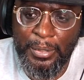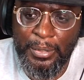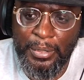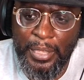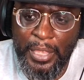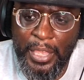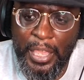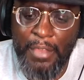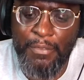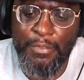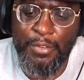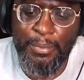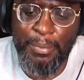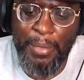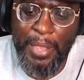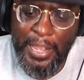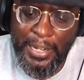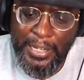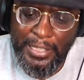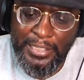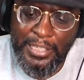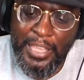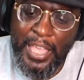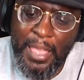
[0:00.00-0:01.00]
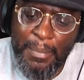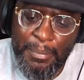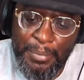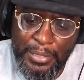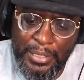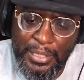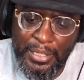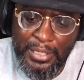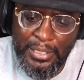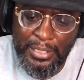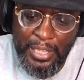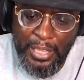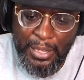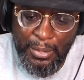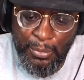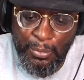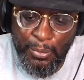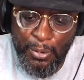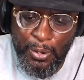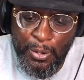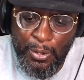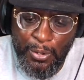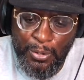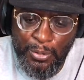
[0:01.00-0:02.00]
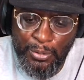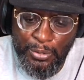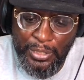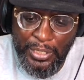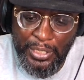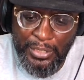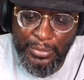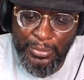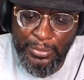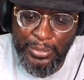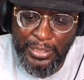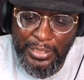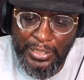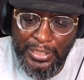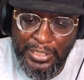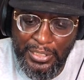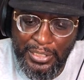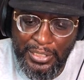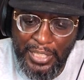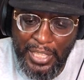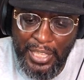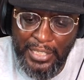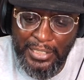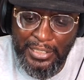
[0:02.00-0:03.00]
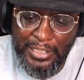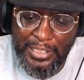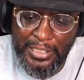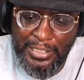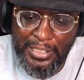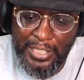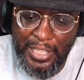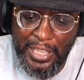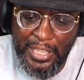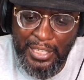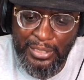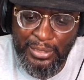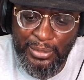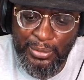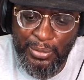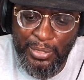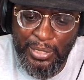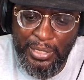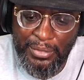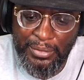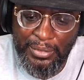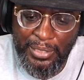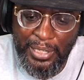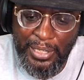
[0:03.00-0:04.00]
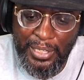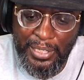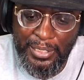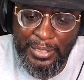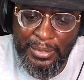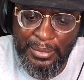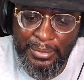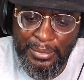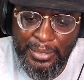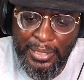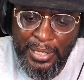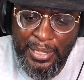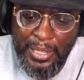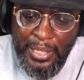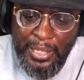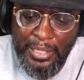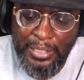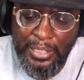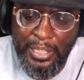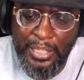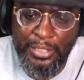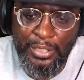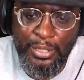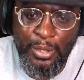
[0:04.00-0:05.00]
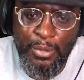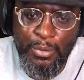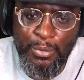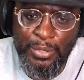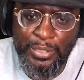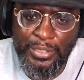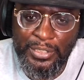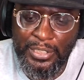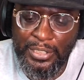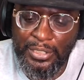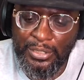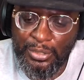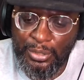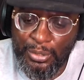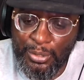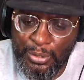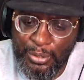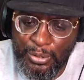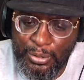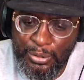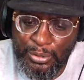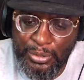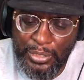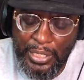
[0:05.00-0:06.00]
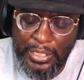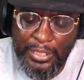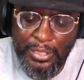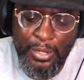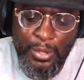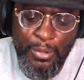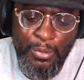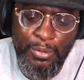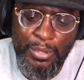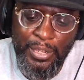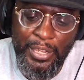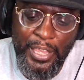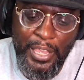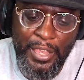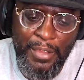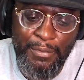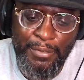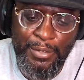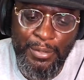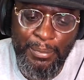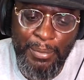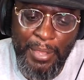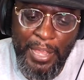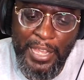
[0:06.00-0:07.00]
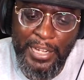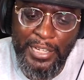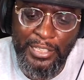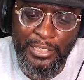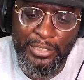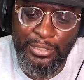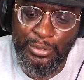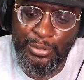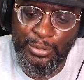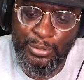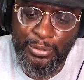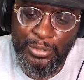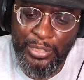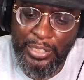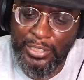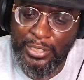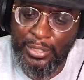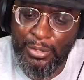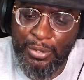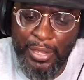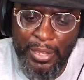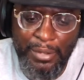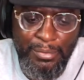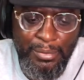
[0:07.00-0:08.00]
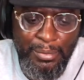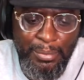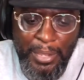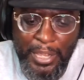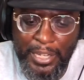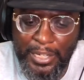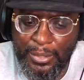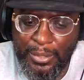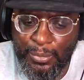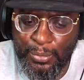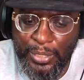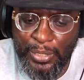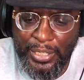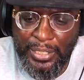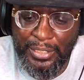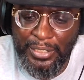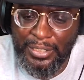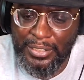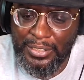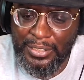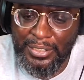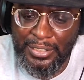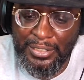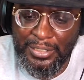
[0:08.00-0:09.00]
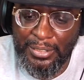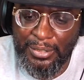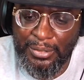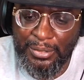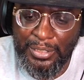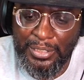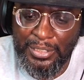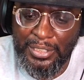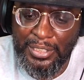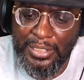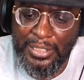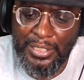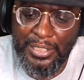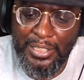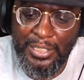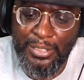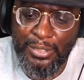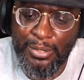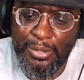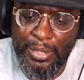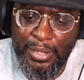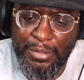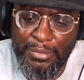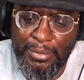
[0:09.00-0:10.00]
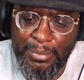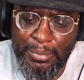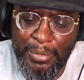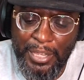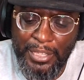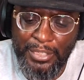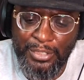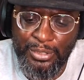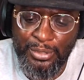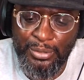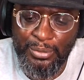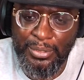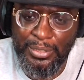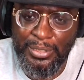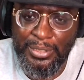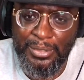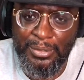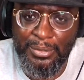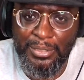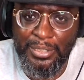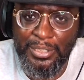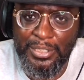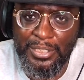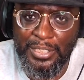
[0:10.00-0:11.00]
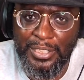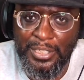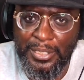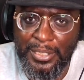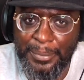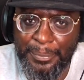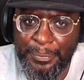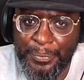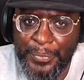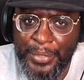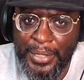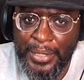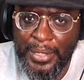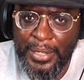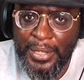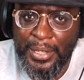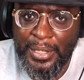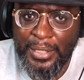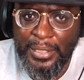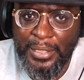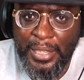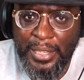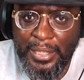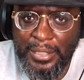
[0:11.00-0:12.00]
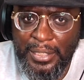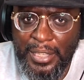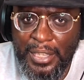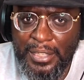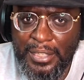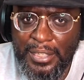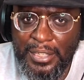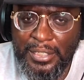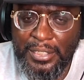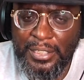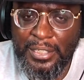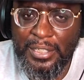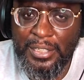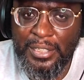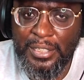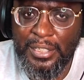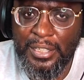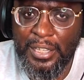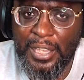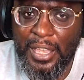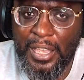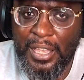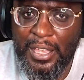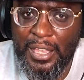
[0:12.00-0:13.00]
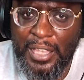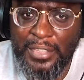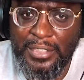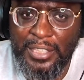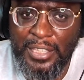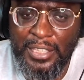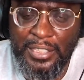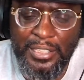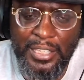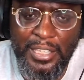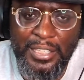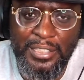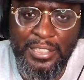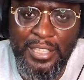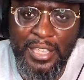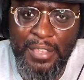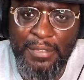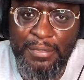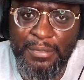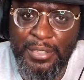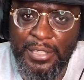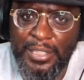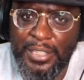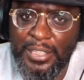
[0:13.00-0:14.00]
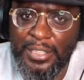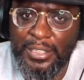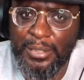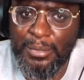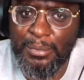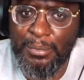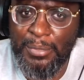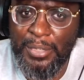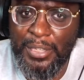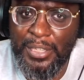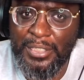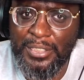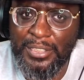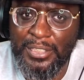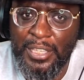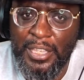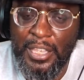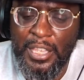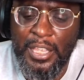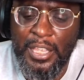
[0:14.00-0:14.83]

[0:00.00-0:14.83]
everybody's happy in their role. That's what it looked like these last 12 games. They know what to do. They know what everybody do. They know everybody weaknesses on the team. They know everybody's strengths on the team. They look good. I think they definitely in the mix.